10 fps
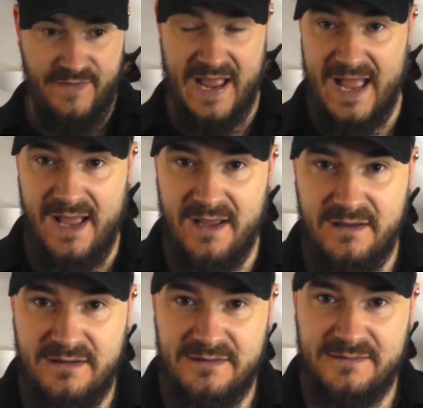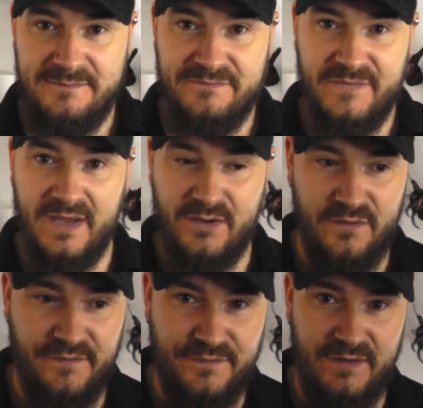the hat that I
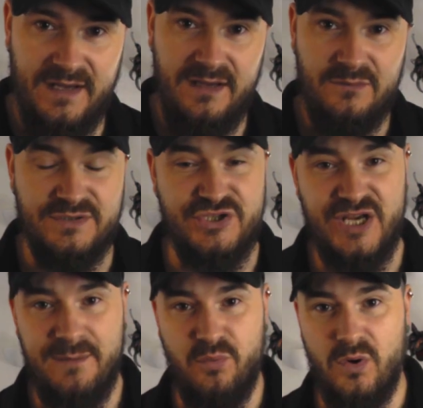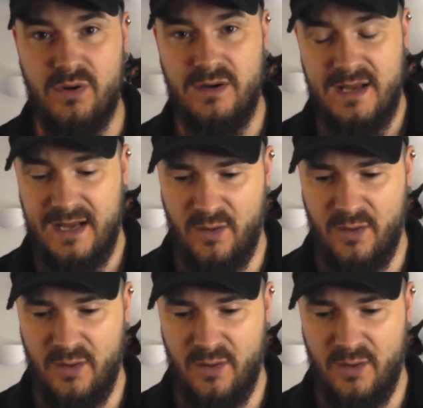got for Freddy was a cheap one.